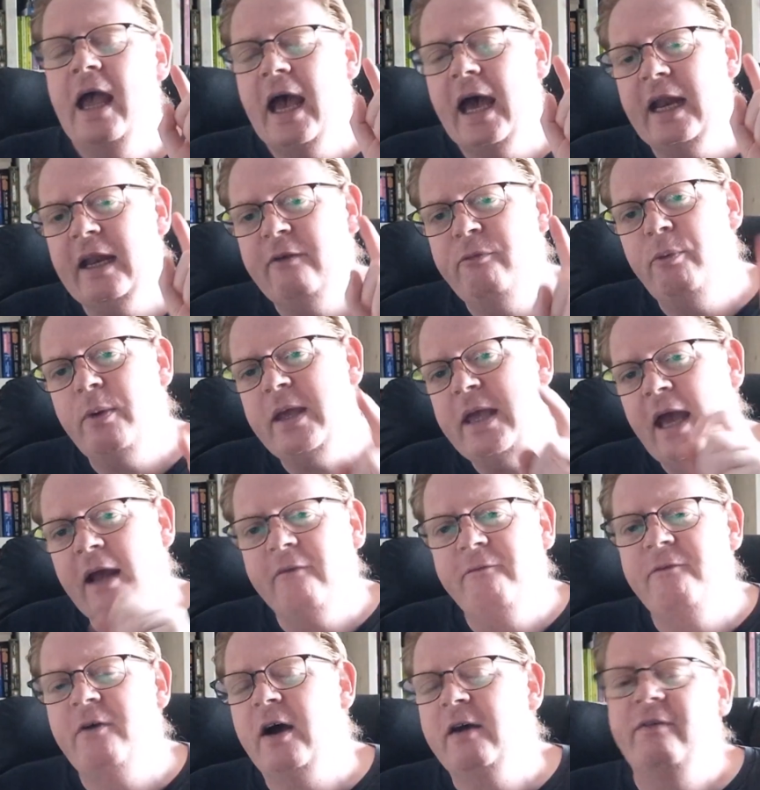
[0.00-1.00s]
And if we
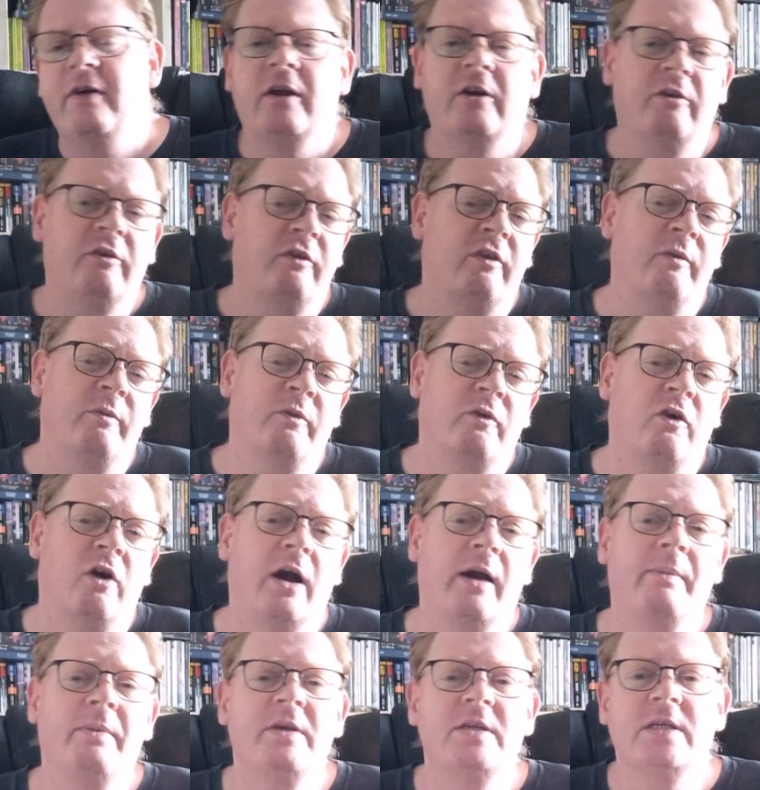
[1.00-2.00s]
get 500
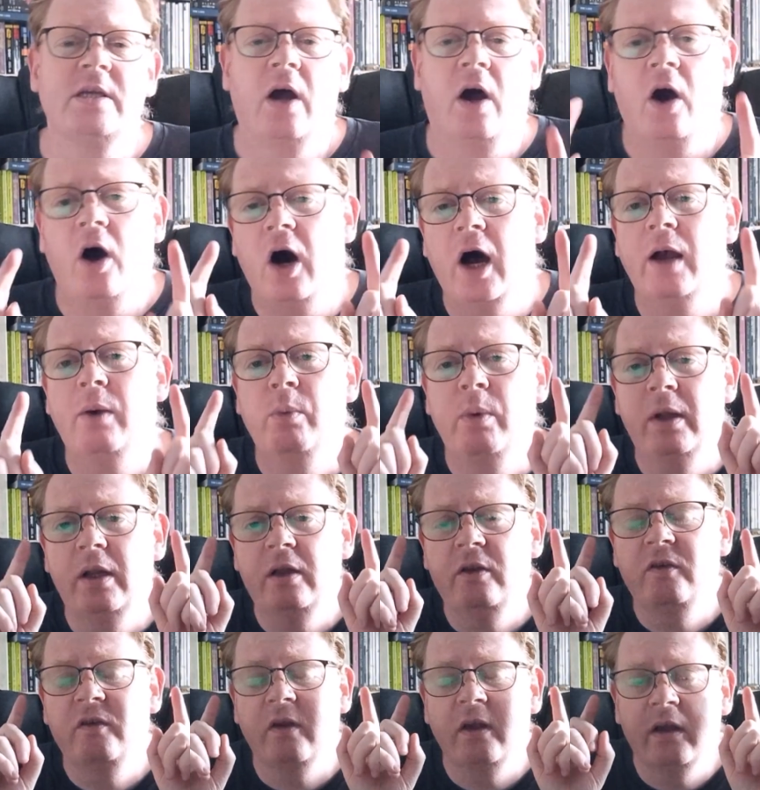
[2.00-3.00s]
subscribers,
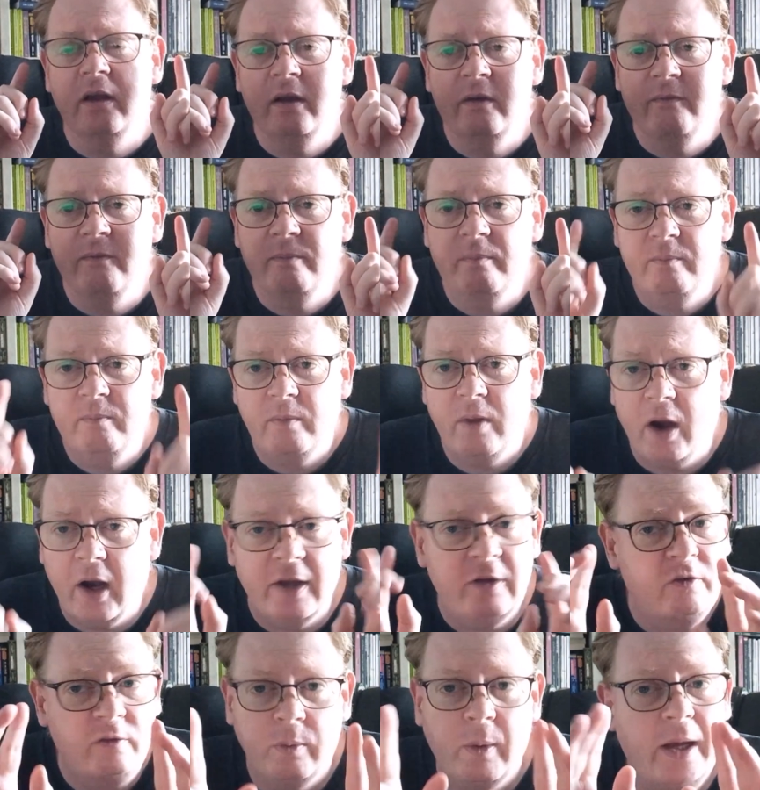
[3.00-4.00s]

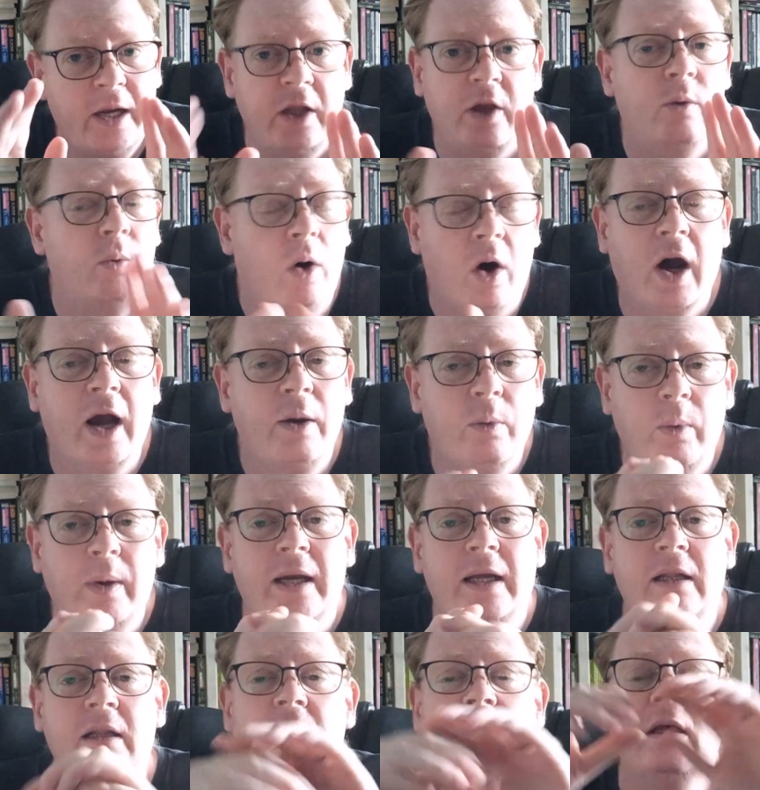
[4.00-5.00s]
I swear to you, I
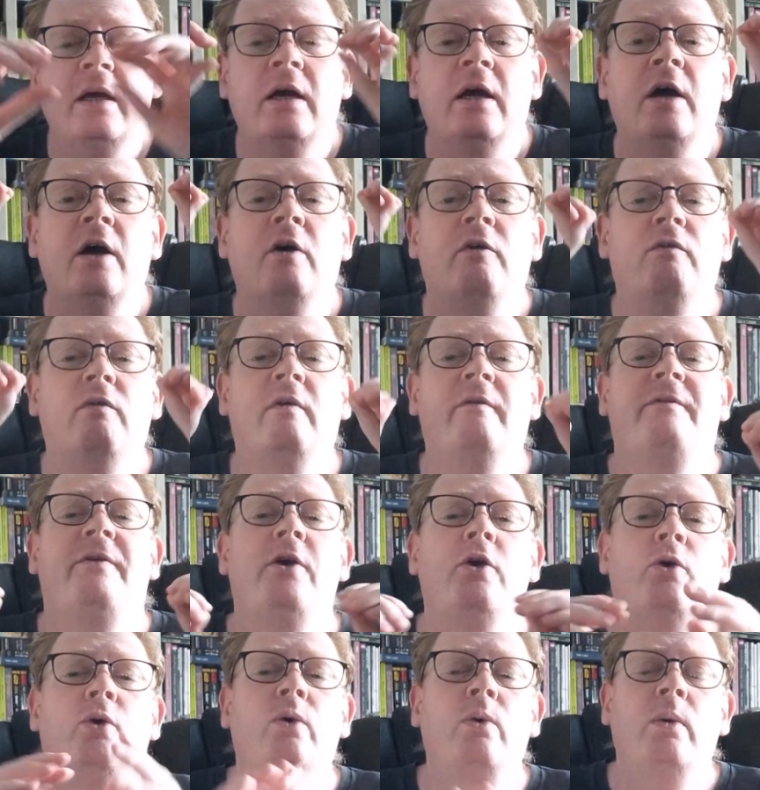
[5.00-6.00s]
will
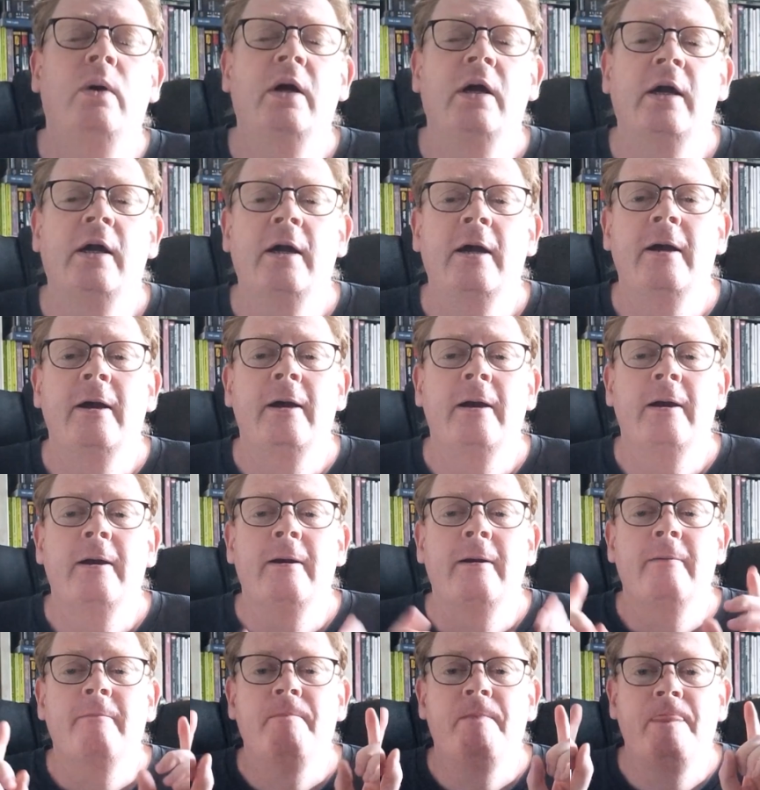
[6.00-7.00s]
review
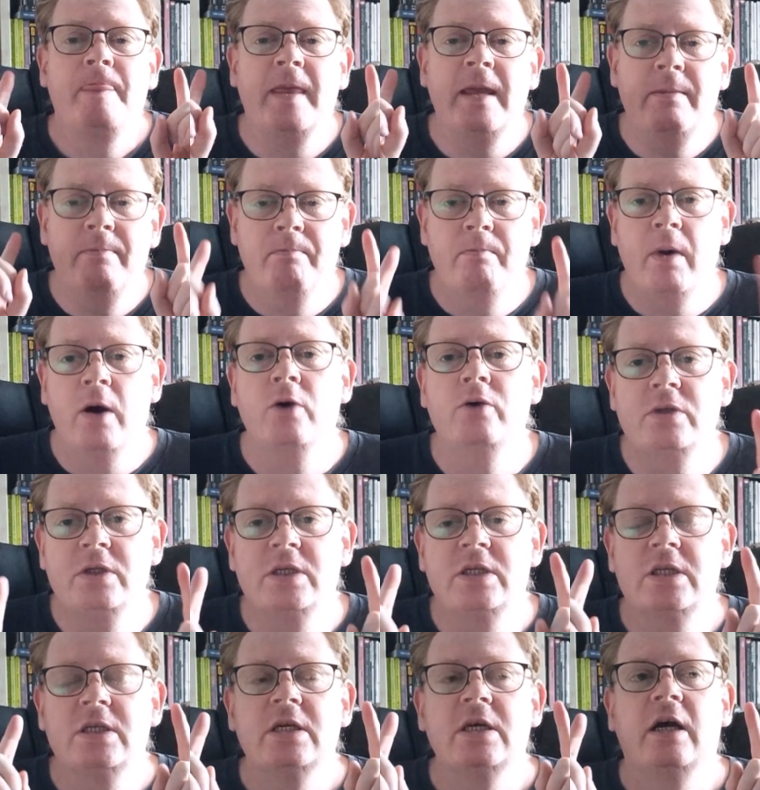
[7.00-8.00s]
the
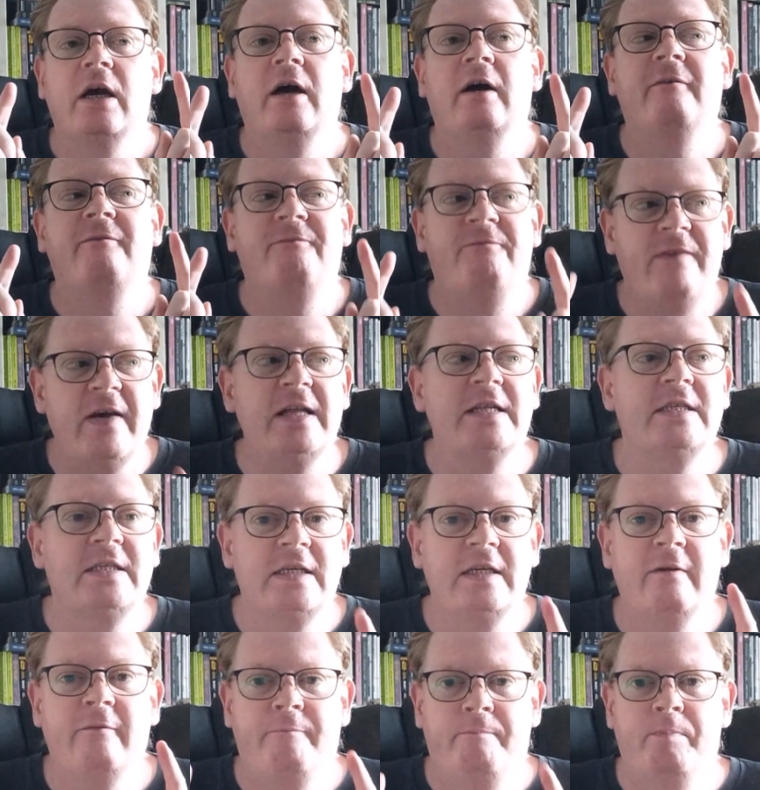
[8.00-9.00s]
most
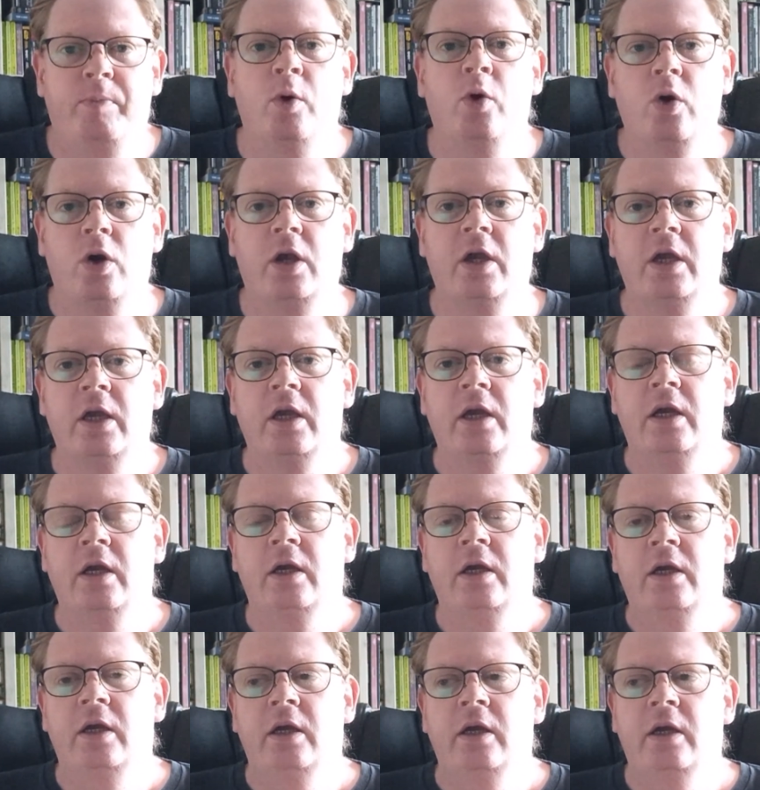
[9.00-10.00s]
offensive book,
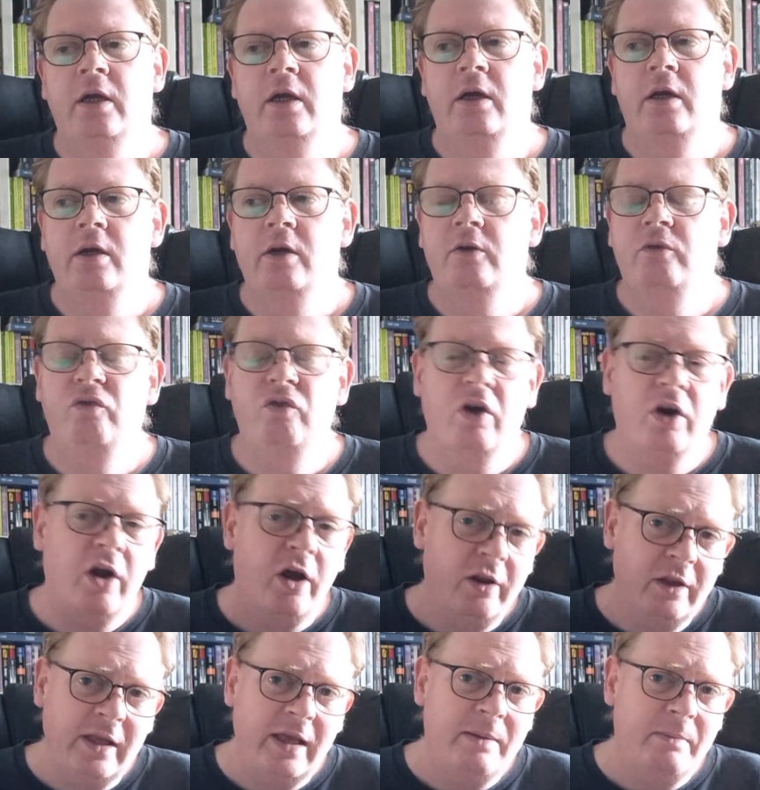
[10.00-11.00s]
not
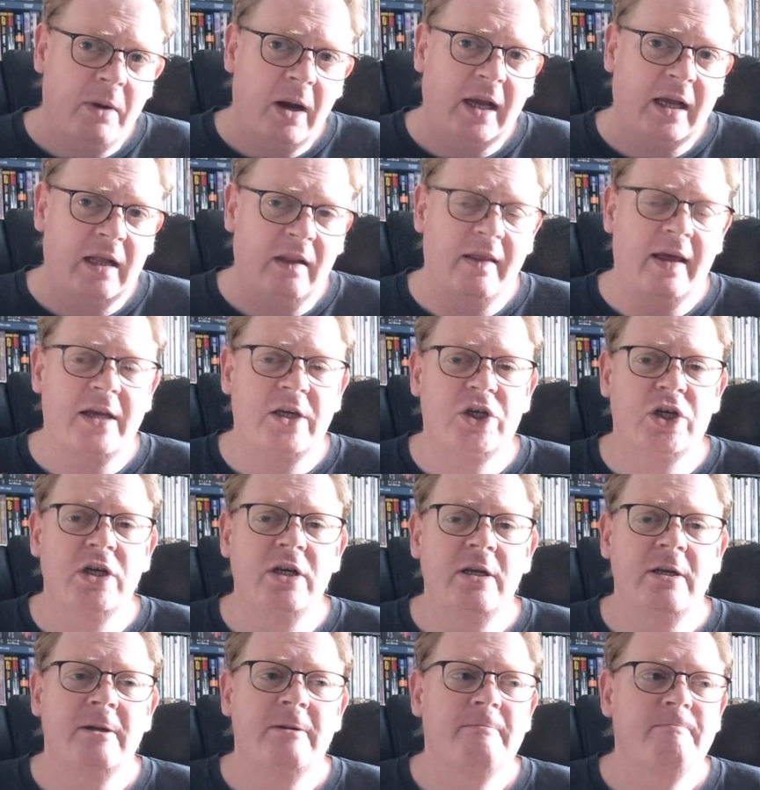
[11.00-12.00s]
only in my
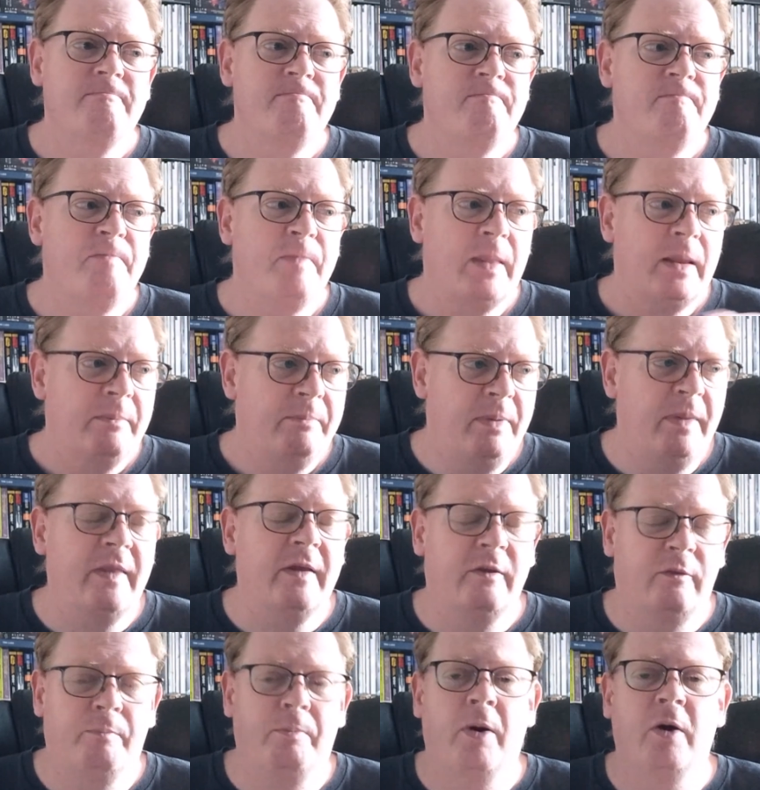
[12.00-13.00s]
collection, but
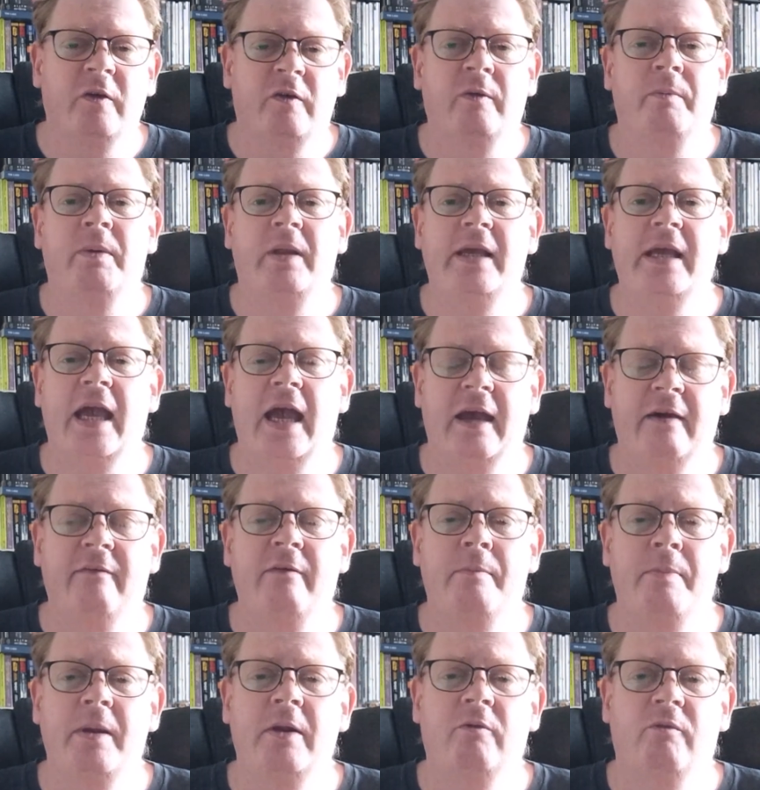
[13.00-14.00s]
there's possibly
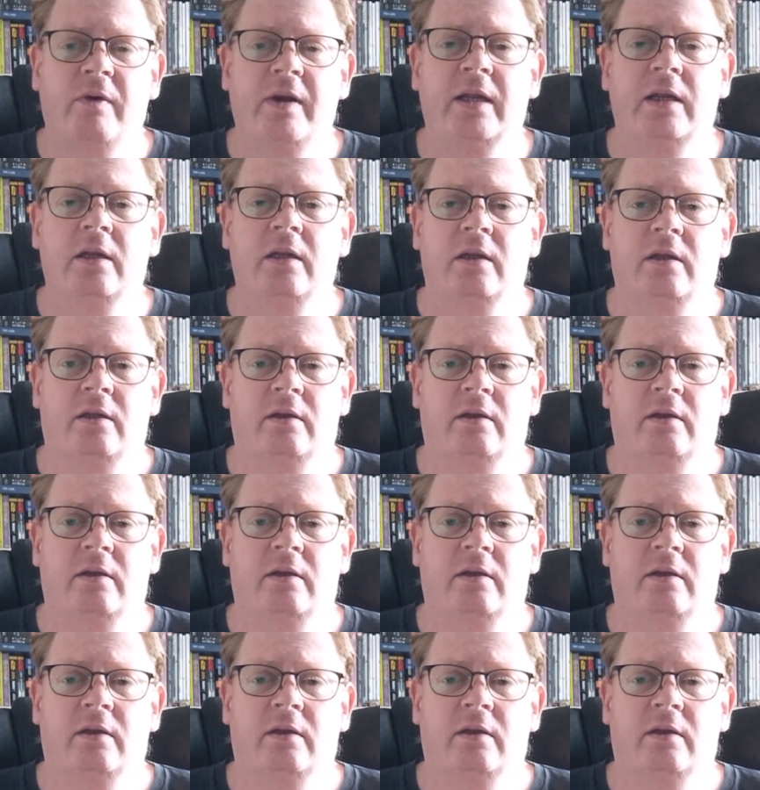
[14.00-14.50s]
ever been written.